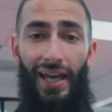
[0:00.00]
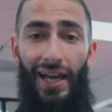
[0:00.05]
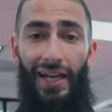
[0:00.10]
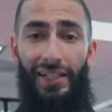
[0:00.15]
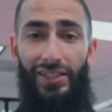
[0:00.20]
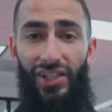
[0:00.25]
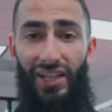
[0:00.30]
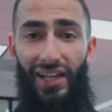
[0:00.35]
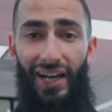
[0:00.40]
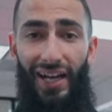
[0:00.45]

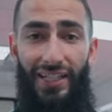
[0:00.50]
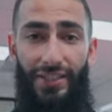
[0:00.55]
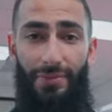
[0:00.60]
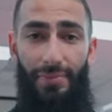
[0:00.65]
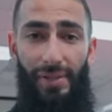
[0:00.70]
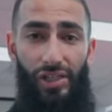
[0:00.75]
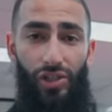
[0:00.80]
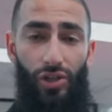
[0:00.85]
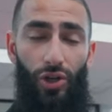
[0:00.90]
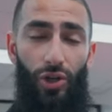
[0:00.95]
actually got
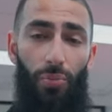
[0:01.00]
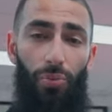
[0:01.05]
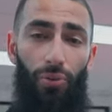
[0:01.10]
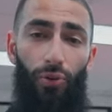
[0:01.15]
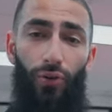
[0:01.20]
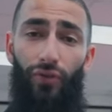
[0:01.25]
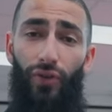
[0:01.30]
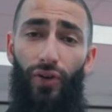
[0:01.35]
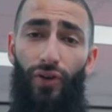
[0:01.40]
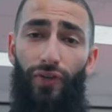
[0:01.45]
special
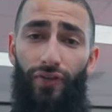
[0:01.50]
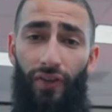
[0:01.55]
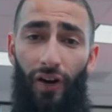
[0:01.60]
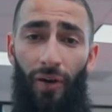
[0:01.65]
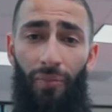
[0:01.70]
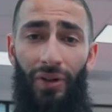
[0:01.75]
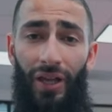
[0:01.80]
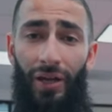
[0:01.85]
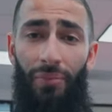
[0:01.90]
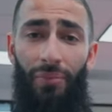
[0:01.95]
approval
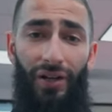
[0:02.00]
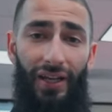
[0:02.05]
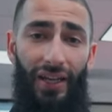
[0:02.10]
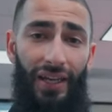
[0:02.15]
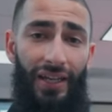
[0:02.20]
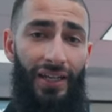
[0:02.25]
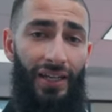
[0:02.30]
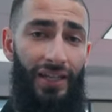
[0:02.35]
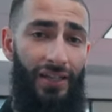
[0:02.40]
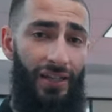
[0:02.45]
from
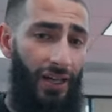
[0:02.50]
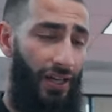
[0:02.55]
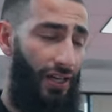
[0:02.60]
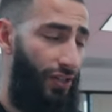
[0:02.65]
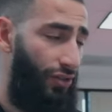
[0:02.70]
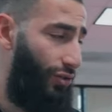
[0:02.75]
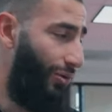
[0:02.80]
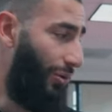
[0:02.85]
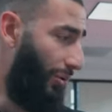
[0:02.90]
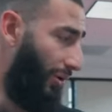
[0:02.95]
Lamborghini
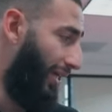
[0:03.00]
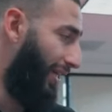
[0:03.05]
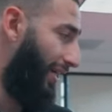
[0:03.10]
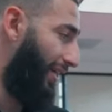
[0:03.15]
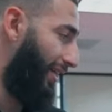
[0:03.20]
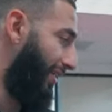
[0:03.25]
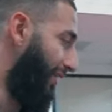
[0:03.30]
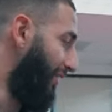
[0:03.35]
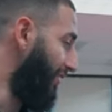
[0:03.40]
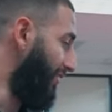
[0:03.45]
to get
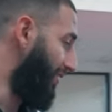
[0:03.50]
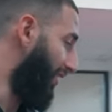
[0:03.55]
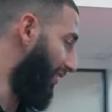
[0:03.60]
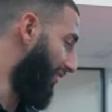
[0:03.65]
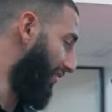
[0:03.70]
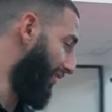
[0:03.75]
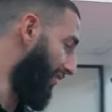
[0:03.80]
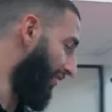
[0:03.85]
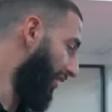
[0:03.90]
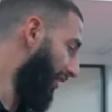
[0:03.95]
it in this
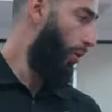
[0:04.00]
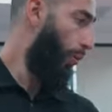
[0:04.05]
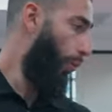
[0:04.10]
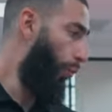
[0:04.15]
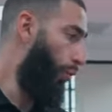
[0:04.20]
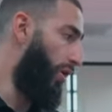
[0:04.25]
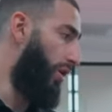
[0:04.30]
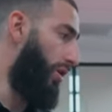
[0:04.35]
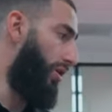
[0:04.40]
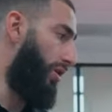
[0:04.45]
color.
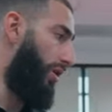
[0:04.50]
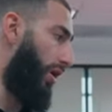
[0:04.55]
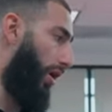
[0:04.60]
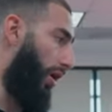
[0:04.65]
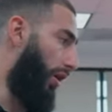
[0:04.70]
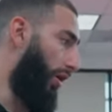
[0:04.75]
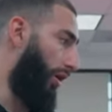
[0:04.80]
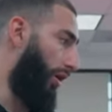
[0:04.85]
We are